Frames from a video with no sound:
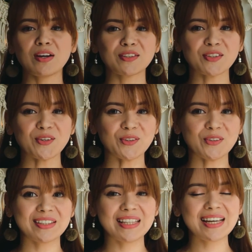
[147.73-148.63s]
So
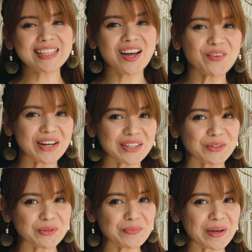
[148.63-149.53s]
that's how I
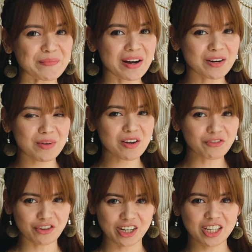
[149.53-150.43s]
do my macrame
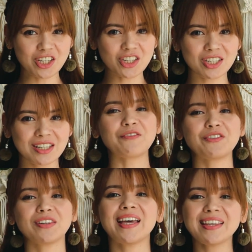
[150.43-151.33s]
fringe. If
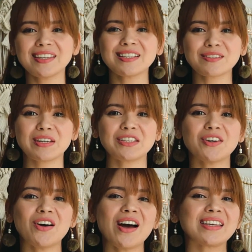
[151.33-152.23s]
you like this
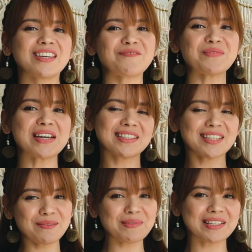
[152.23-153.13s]
video, give me a
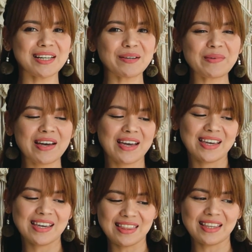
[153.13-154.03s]
thumbs up,
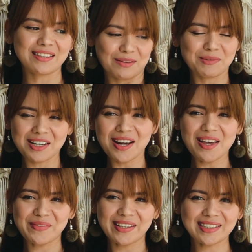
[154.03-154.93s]
hit that
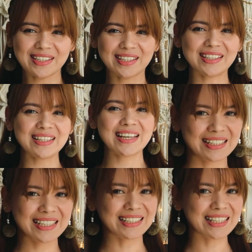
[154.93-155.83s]
subscribe button.
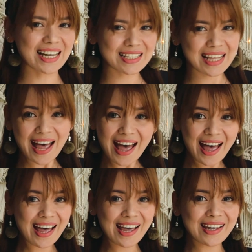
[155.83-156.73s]
Till next
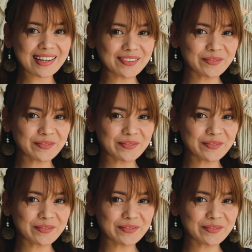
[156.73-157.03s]
time!